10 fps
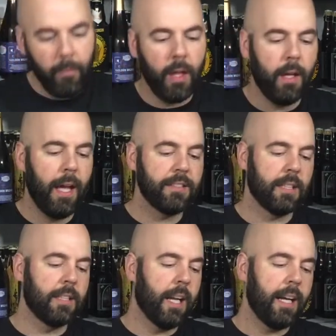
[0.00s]
Has
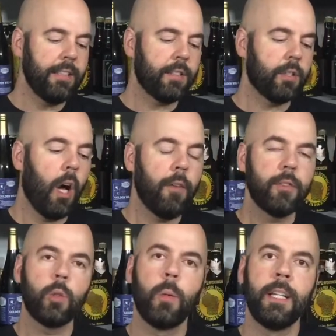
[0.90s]
a nice soft
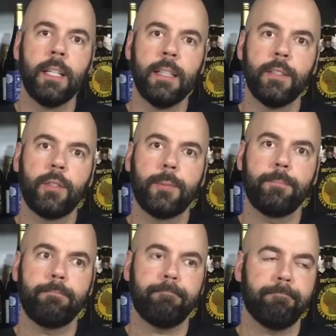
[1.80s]
sweetness.
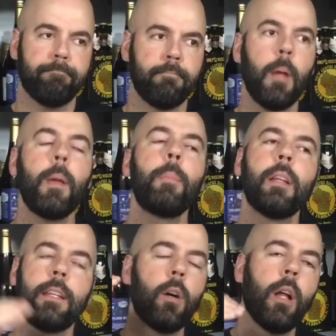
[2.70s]
Maybe,
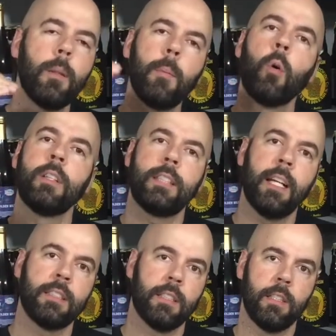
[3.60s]
you know, a little bit more
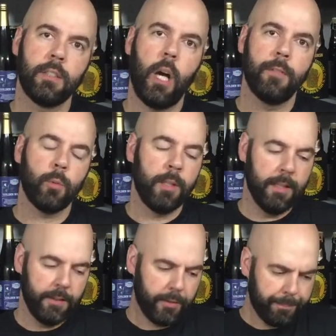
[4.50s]
intense than a soft
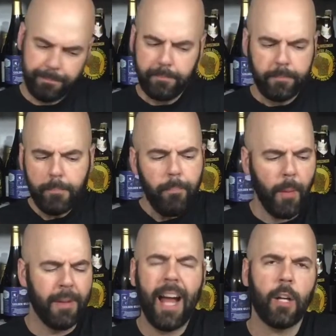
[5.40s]
sweetness,
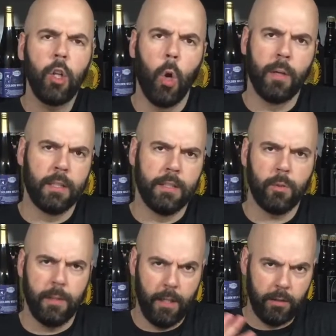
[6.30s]
but not cloyingly
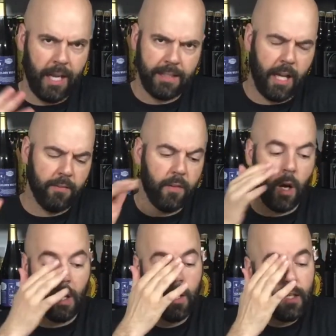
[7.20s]
sweet. Not that
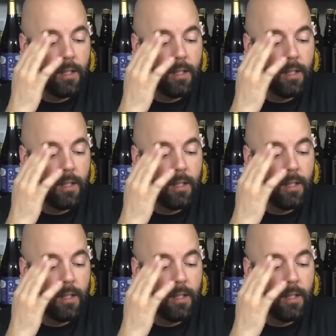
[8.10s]
far.